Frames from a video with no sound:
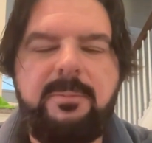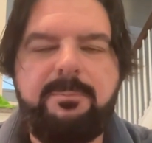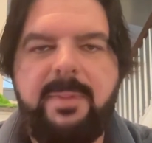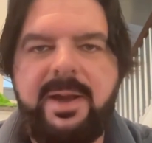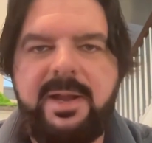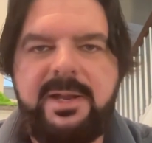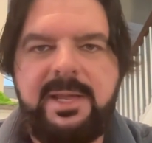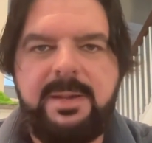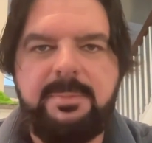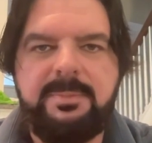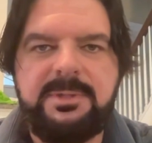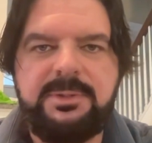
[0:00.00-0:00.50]
My
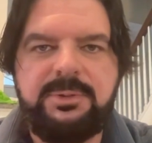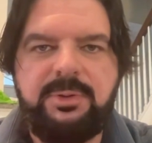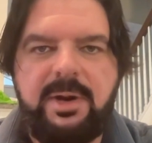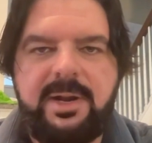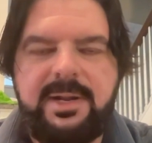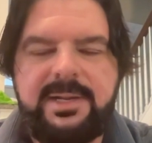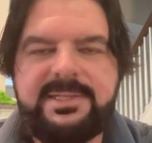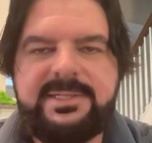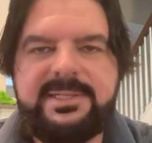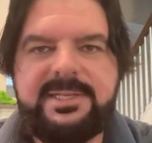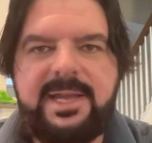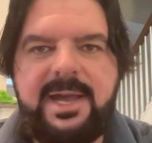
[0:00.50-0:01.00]
name is
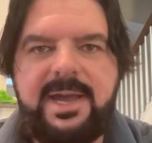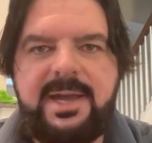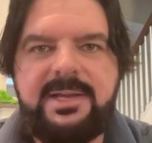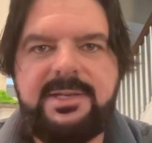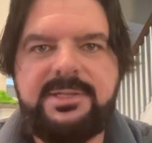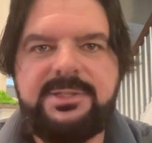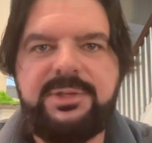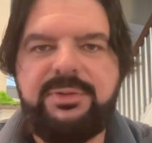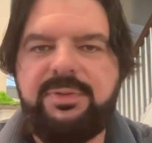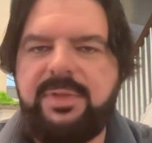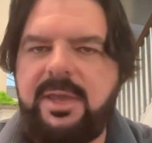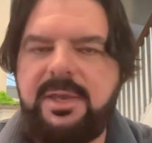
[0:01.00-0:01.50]
Greg
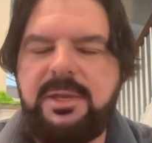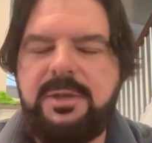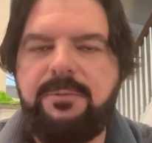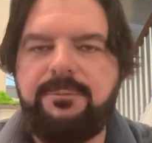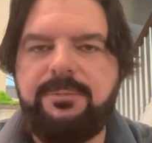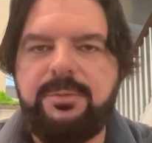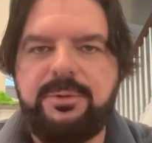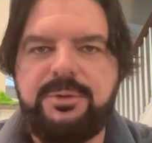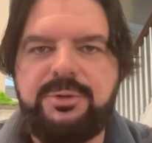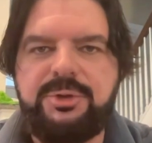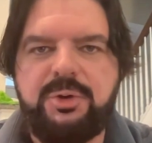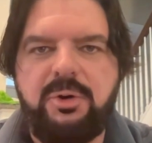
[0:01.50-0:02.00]
Sykes. Thank you
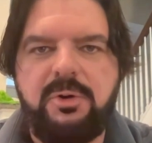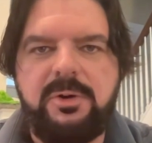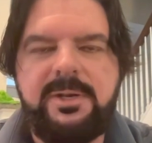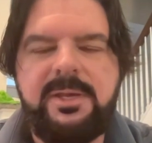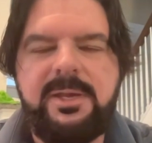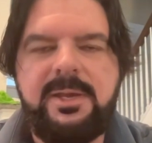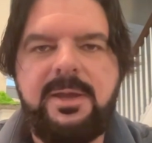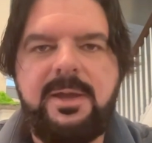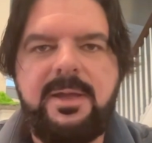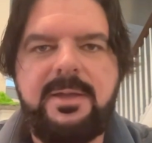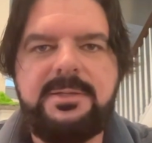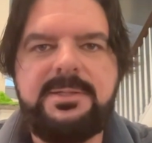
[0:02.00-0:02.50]
for
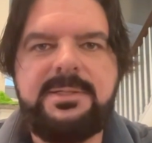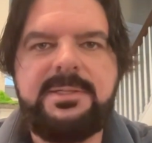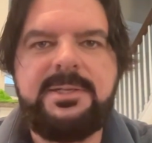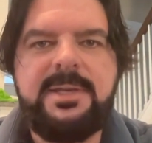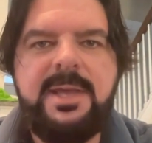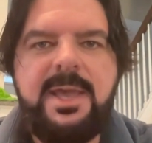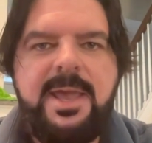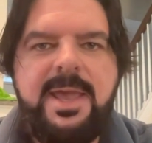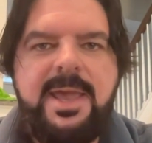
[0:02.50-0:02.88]
joining us.